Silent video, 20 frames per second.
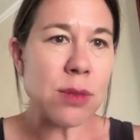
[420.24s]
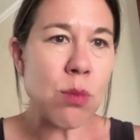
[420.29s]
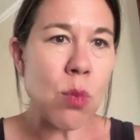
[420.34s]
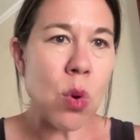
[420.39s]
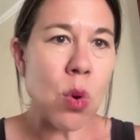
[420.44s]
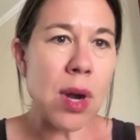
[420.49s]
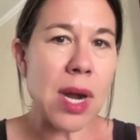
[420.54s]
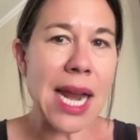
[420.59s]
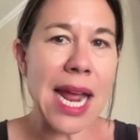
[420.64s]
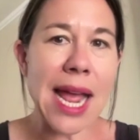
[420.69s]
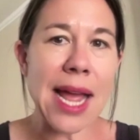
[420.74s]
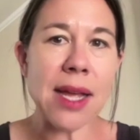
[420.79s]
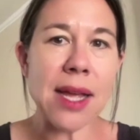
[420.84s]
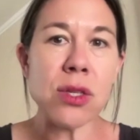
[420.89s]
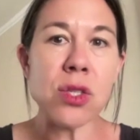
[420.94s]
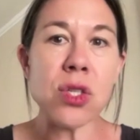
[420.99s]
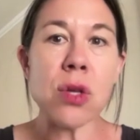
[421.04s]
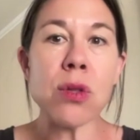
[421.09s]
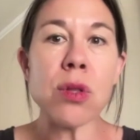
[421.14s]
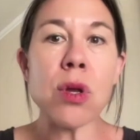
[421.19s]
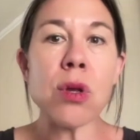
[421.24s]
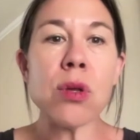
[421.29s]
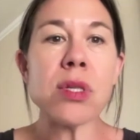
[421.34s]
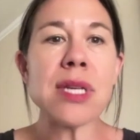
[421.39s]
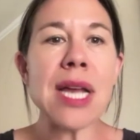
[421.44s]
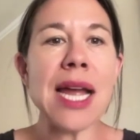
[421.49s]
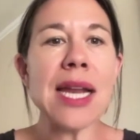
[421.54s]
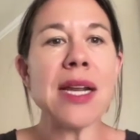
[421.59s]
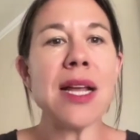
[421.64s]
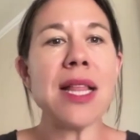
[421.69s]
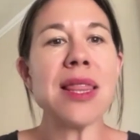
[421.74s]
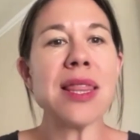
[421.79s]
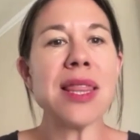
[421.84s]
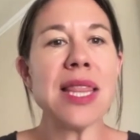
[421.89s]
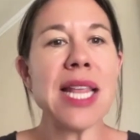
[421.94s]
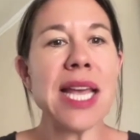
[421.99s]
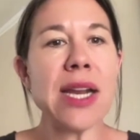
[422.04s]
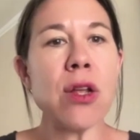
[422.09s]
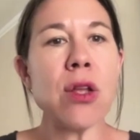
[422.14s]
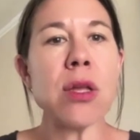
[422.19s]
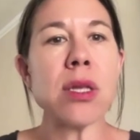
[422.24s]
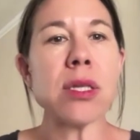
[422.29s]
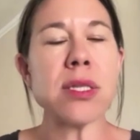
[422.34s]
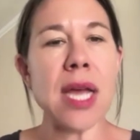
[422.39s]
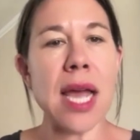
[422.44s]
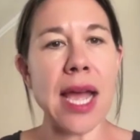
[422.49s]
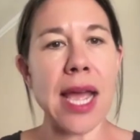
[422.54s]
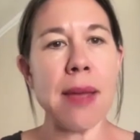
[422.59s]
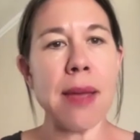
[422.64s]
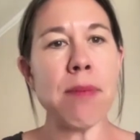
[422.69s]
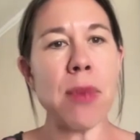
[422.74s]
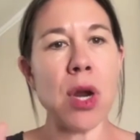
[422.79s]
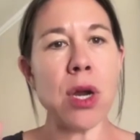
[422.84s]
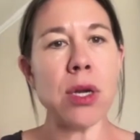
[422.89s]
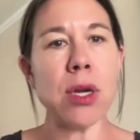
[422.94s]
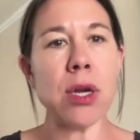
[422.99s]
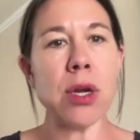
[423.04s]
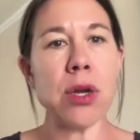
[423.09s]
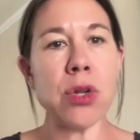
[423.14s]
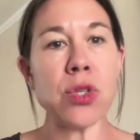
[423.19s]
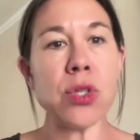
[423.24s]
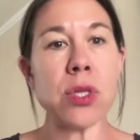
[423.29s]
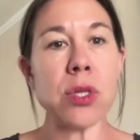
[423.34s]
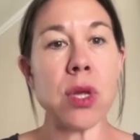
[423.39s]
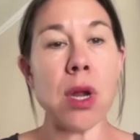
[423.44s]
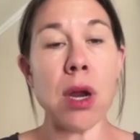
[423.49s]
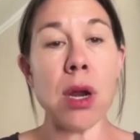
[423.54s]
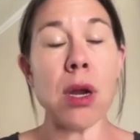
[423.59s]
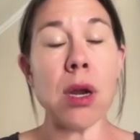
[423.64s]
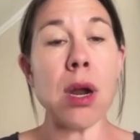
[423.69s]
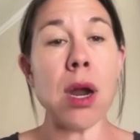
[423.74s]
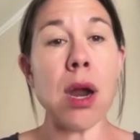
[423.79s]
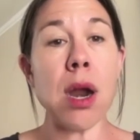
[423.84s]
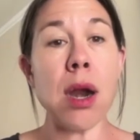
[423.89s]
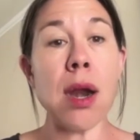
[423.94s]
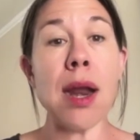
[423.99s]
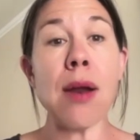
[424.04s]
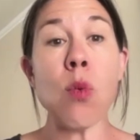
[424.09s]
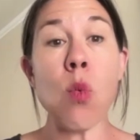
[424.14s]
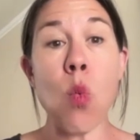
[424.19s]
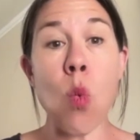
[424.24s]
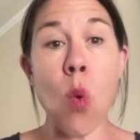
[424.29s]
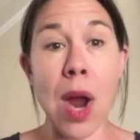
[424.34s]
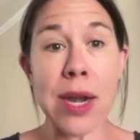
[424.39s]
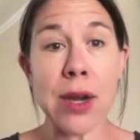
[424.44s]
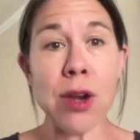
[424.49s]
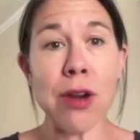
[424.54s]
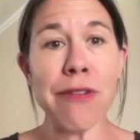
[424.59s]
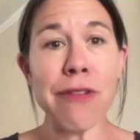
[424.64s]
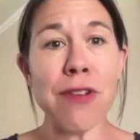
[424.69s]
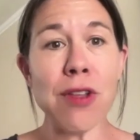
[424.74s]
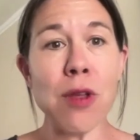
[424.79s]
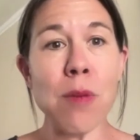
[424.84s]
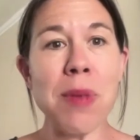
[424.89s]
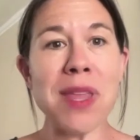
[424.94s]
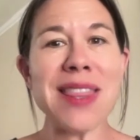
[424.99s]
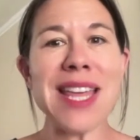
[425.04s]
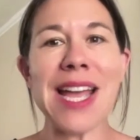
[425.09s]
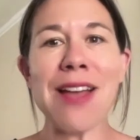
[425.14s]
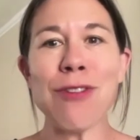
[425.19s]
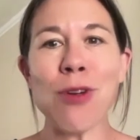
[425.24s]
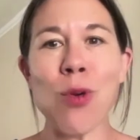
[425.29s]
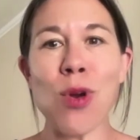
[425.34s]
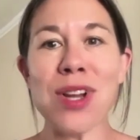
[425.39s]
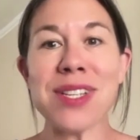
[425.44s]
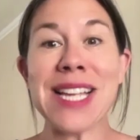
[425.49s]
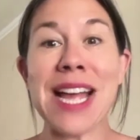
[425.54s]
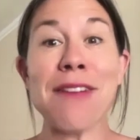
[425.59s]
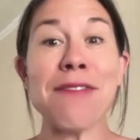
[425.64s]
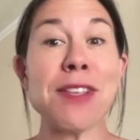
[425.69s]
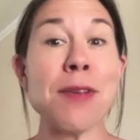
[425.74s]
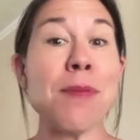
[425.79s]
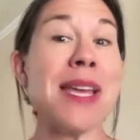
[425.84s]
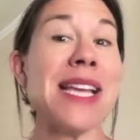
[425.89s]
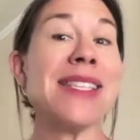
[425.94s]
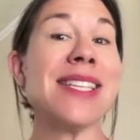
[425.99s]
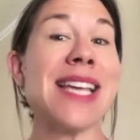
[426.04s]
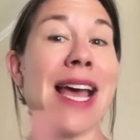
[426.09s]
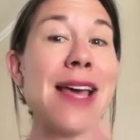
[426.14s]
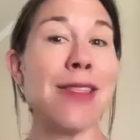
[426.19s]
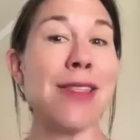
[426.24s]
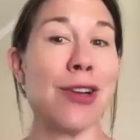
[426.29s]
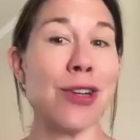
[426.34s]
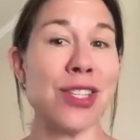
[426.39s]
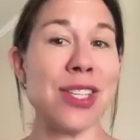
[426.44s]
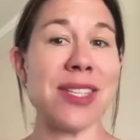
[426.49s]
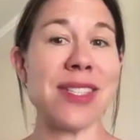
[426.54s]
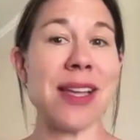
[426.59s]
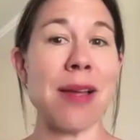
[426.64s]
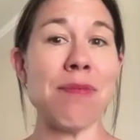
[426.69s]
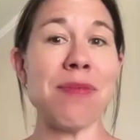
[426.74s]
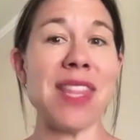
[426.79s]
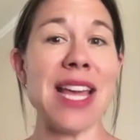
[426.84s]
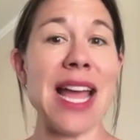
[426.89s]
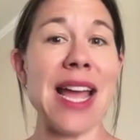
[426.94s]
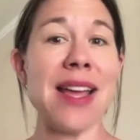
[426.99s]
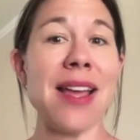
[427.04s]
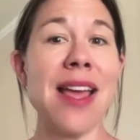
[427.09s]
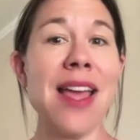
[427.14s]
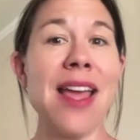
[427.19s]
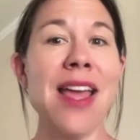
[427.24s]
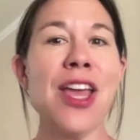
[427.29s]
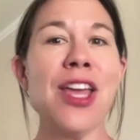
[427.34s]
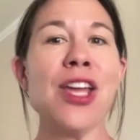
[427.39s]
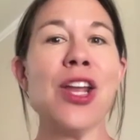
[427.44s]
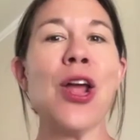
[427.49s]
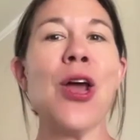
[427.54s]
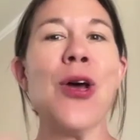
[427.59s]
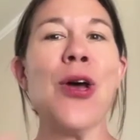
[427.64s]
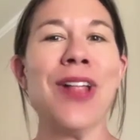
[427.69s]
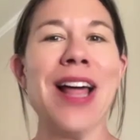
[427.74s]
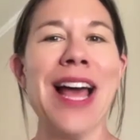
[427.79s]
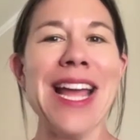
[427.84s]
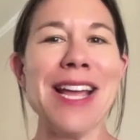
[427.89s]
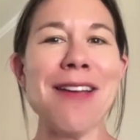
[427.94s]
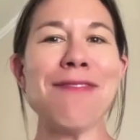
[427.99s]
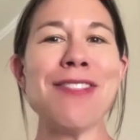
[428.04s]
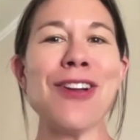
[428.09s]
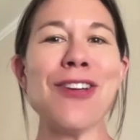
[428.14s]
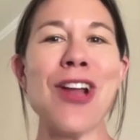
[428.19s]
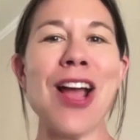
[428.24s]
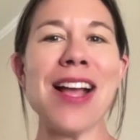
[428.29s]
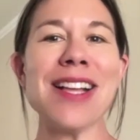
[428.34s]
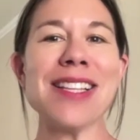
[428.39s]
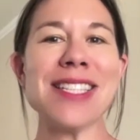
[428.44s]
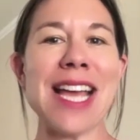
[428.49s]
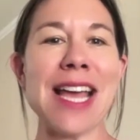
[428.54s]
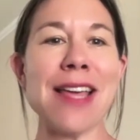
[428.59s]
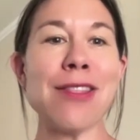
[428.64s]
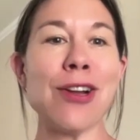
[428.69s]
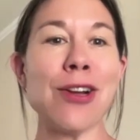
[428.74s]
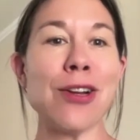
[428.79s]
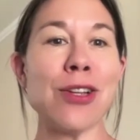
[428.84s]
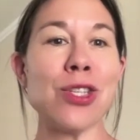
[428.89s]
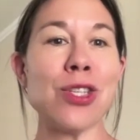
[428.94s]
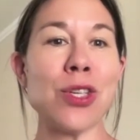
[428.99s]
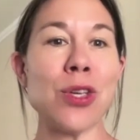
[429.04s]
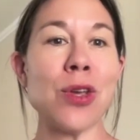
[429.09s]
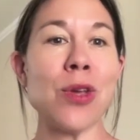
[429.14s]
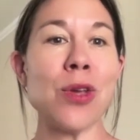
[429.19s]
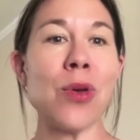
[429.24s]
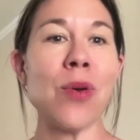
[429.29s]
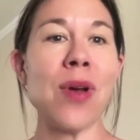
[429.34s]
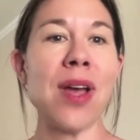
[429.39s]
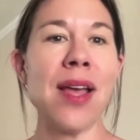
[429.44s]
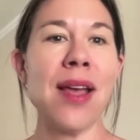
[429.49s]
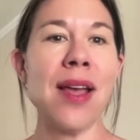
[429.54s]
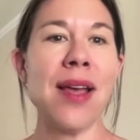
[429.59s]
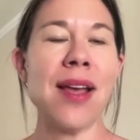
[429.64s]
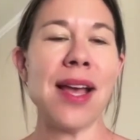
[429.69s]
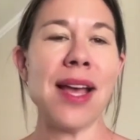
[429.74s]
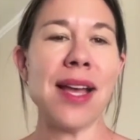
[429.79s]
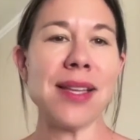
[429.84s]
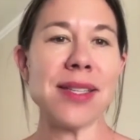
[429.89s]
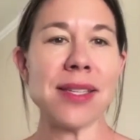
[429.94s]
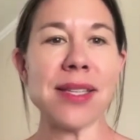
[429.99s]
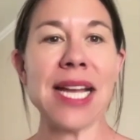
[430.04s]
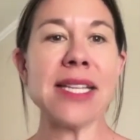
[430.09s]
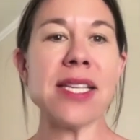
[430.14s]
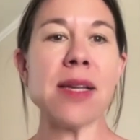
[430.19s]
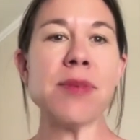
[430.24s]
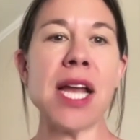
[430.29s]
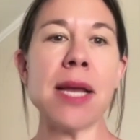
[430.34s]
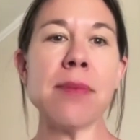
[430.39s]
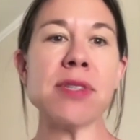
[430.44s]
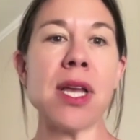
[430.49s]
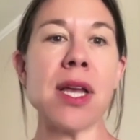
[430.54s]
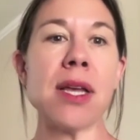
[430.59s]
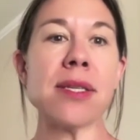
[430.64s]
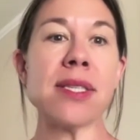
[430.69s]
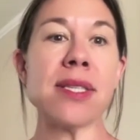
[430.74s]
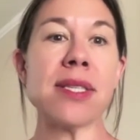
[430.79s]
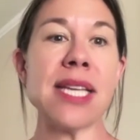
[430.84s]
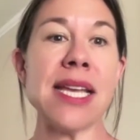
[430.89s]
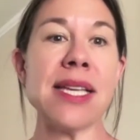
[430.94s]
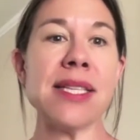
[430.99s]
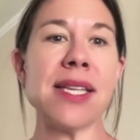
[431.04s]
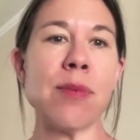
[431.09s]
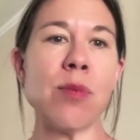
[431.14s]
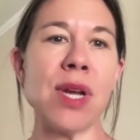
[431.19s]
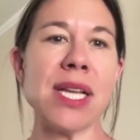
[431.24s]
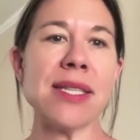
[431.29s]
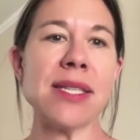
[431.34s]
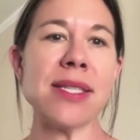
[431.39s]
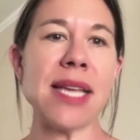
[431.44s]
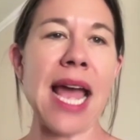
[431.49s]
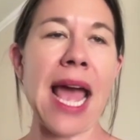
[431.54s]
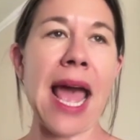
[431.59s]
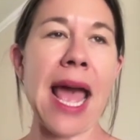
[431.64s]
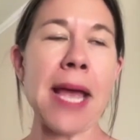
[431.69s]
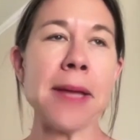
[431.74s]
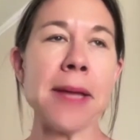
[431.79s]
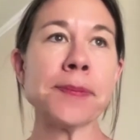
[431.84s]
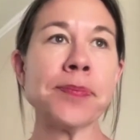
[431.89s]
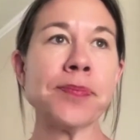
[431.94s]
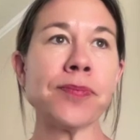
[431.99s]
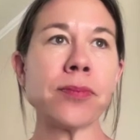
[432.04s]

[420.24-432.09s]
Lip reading: morning. So those kind of little time markers are wonderful, but they of course have to be tethered to something. Like if they're not tethered to, like, sometimes I'll see someone say